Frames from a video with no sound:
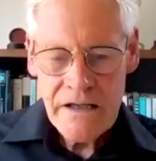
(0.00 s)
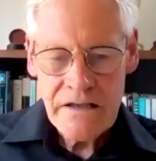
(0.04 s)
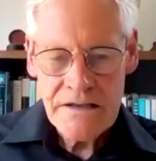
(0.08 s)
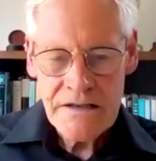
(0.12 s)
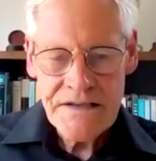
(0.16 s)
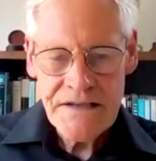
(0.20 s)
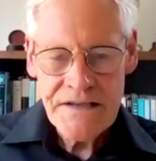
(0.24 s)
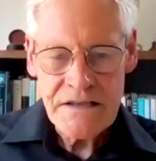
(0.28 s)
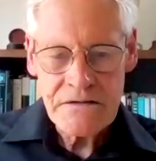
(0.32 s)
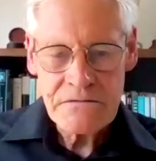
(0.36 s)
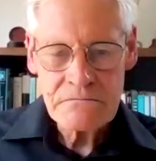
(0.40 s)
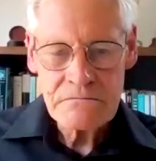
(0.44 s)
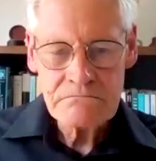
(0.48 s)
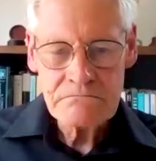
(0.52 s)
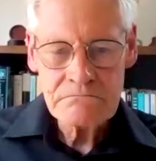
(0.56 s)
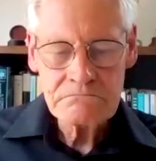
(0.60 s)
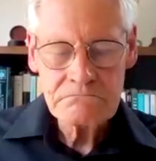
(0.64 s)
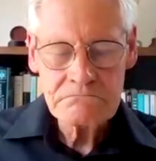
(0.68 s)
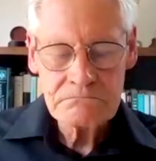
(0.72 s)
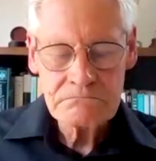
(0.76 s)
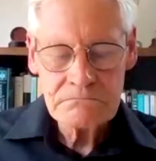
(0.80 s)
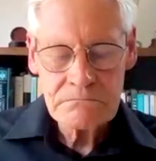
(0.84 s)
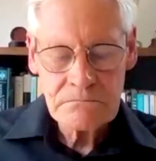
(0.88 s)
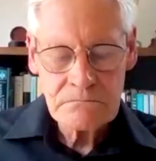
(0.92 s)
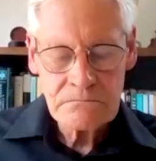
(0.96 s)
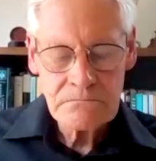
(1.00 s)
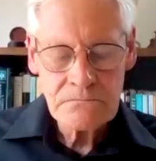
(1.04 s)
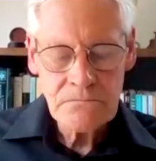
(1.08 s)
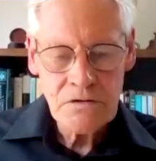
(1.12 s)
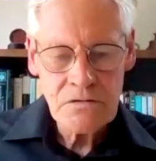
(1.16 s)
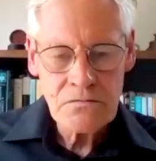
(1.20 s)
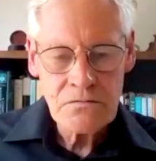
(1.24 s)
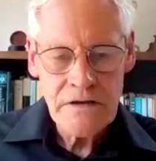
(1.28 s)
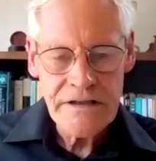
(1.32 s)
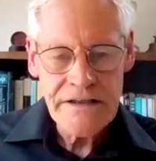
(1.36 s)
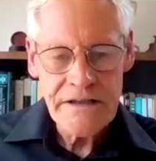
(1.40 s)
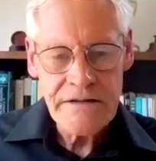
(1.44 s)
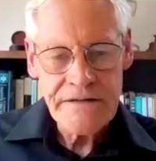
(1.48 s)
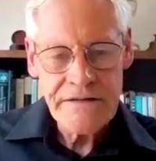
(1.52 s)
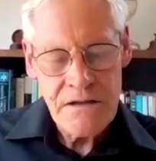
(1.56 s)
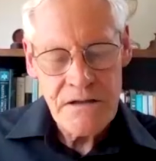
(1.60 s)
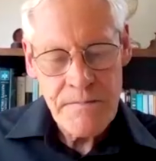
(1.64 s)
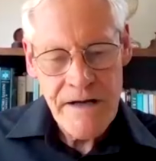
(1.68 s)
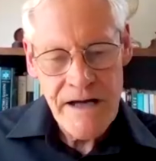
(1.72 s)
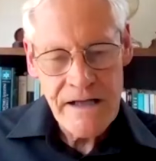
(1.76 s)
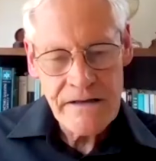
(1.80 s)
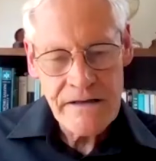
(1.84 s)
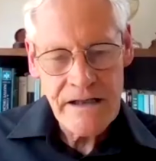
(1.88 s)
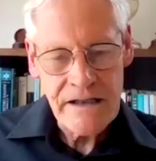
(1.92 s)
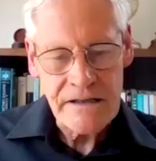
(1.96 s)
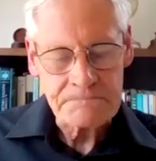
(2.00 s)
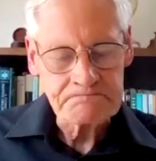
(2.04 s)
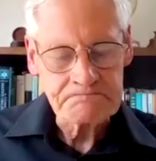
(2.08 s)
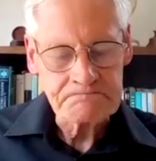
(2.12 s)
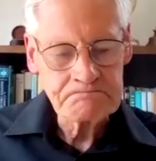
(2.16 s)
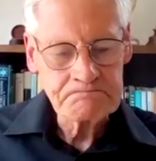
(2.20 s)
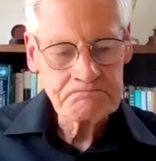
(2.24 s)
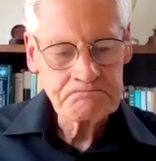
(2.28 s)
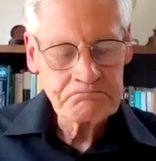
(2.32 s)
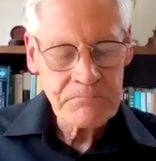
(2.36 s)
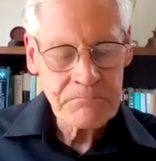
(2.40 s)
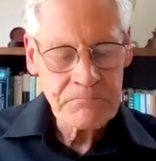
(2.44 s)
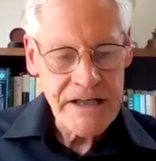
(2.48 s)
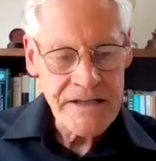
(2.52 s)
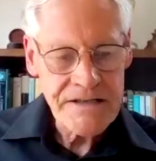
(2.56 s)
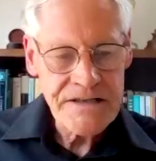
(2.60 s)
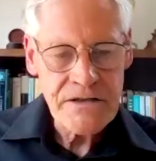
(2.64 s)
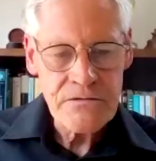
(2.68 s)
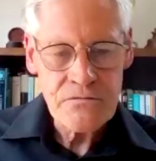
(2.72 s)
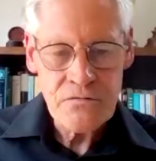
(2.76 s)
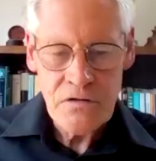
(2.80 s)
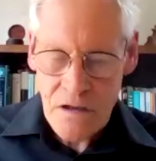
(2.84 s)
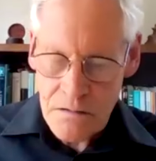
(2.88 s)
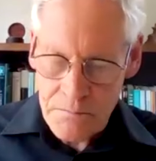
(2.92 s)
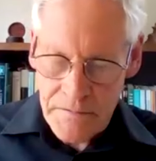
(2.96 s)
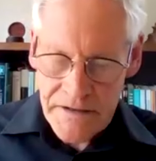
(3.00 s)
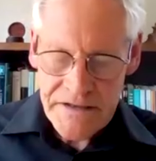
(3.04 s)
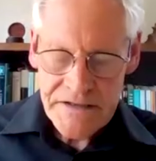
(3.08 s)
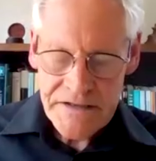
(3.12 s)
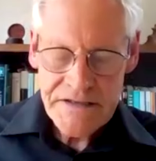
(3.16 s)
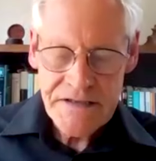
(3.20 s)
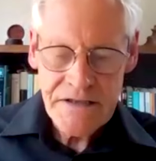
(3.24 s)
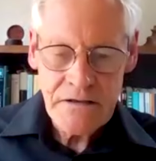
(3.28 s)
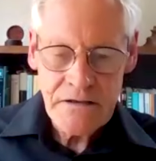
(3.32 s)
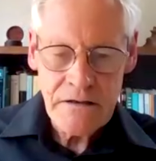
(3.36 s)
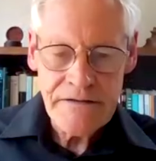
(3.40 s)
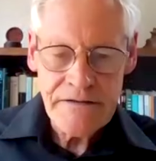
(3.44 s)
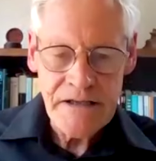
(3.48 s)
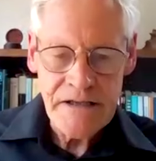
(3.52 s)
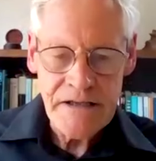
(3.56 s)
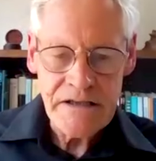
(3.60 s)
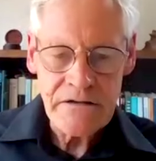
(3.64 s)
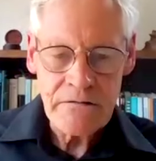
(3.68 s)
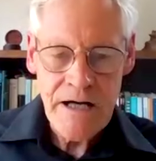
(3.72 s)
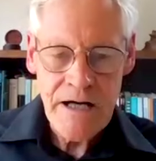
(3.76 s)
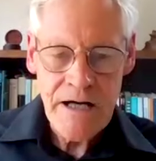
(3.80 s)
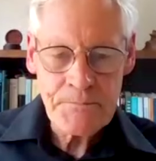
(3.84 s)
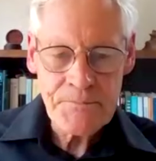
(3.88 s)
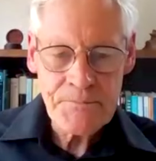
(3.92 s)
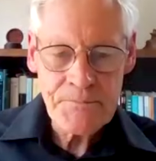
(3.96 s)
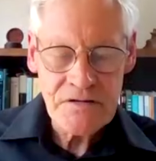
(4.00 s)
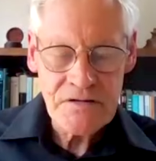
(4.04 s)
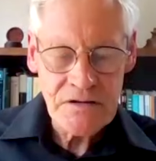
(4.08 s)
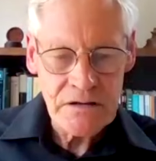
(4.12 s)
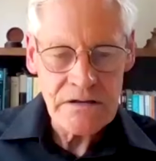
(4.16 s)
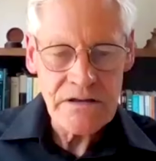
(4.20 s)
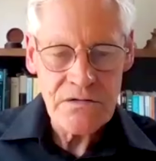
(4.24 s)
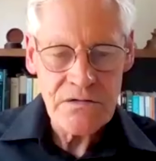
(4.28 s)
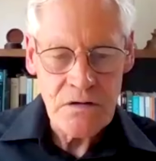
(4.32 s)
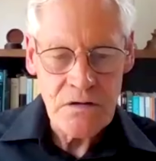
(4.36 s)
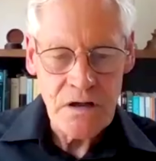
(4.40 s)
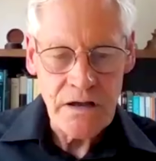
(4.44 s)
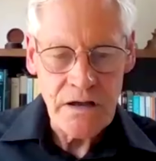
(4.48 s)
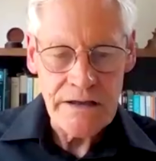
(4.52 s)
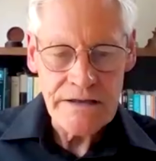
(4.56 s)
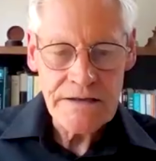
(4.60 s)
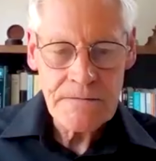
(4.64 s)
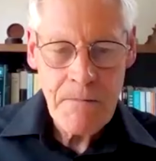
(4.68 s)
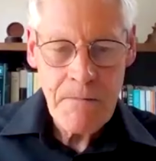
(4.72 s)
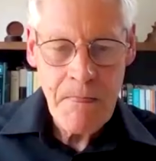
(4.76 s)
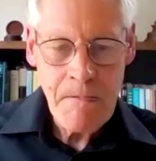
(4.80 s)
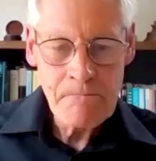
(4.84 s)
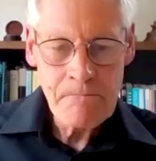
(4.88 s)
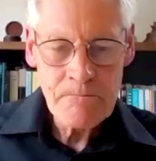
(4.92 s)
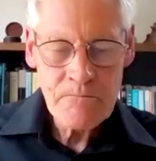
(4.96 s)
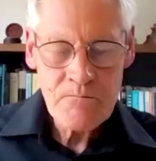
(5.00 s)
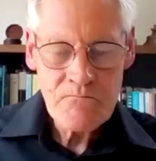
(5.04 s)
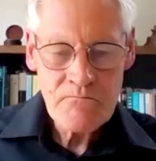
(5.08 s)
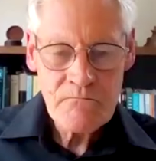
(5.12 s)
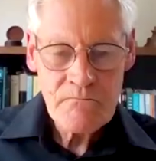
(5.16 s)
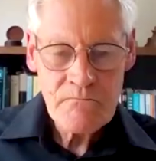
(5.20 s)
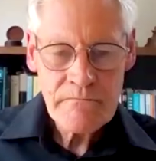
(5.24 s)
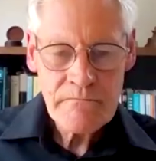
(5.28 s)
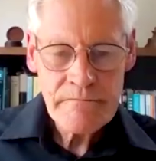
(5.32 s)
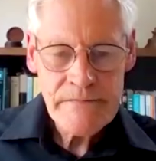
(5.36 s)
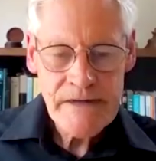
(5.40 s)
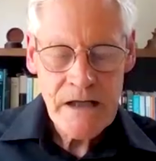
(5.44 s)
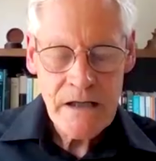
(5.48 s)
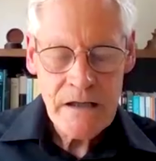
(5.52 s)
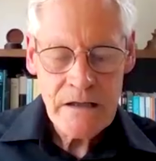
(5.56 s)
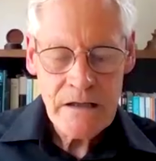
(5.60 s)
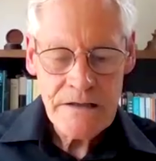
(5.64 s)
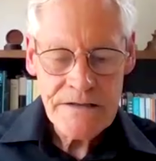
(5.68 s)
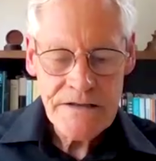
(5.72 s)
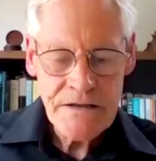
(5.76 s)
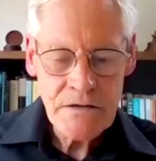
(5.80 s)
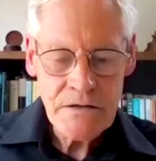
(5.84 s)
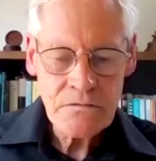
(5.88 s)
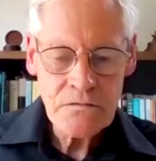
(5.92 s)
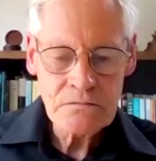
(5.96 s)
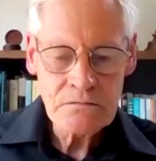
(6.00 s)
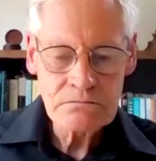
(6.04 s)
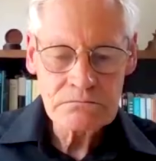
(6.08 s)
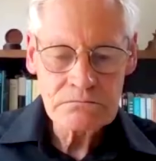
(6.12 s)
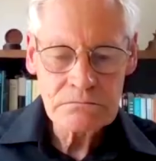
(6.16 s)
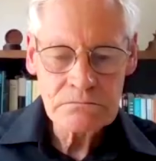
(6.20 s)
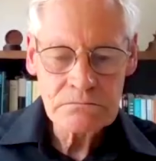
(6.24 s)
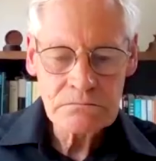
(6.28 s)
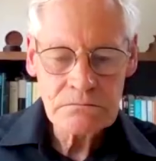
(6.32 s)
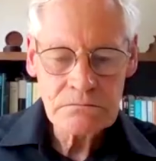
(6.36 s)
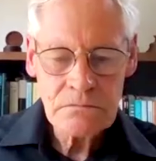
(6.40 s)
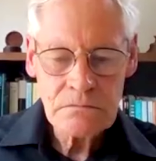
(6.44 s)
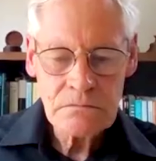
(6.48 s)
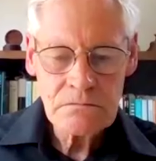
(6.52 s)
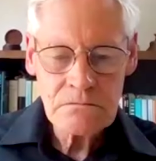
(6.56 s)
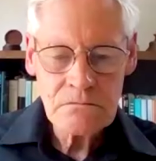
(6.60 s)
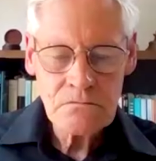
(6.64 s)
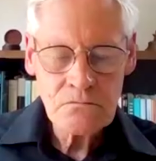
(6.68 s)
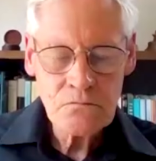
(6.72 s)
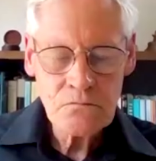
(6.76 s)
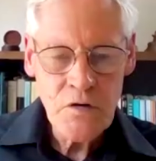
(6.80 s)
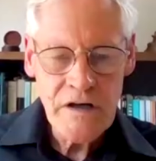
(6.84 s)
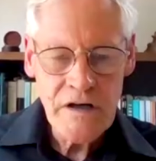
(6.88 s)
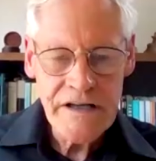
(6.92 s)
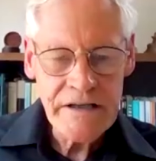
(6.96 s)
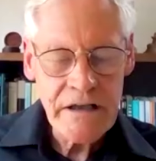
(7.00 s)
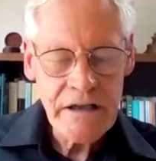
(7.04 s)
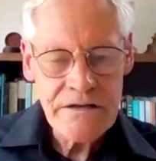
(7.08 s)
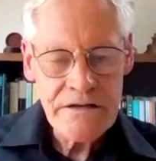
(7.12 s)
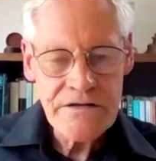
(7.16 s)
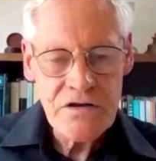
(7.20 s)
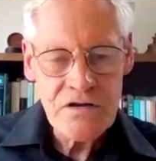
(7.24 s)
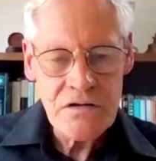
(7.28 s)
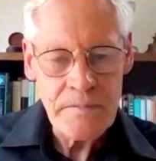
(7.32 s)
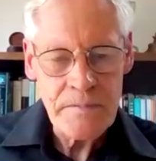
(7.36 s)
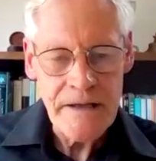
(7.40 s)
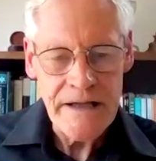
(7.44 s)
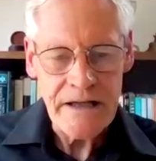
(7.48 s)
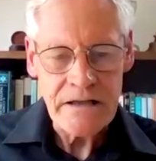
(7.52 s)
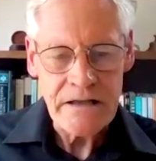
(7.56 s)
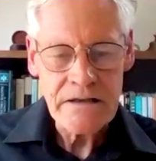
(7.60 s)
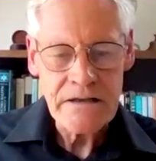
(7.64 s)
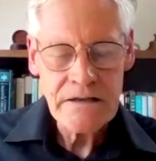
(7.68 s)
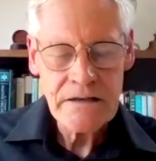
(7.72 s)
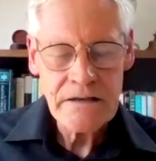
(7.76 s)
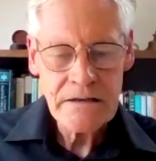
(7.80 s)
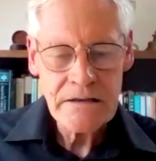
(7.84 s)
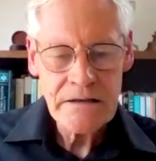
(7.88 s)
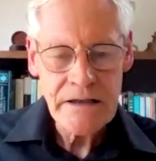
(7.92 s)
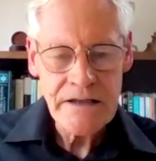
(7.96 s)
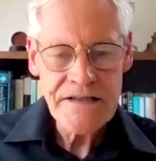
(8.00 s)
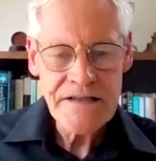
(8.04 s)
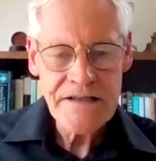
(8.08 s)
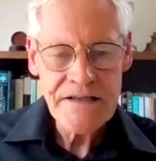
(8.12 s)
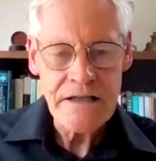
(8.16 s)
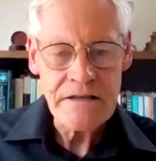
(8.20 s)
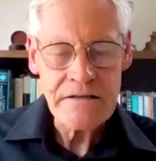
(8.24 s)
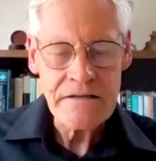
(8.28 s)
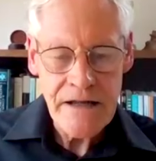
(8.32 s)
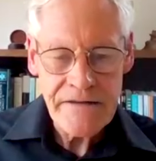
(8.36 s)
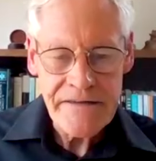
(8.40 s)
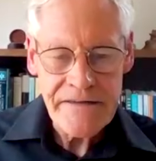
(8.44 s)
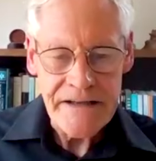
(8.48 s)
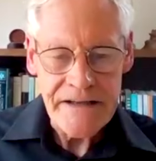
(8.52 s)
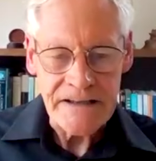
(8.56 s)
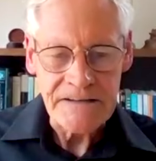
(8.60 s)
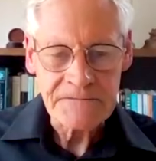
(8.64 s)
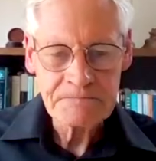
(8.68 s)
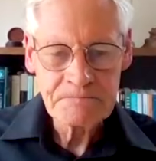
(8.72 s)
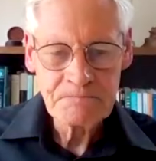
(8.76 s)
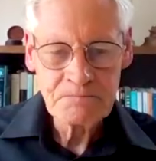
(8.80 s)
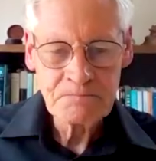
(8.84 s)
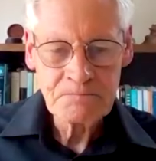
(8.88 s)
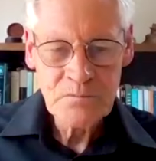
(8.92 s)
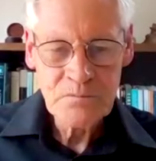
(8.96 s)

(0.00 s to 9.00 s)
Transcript: And I said, well, what do you think about that? He said, Robert, I think you're absolutely right. And I said, well, what are you going to do about it? And he said, nothing.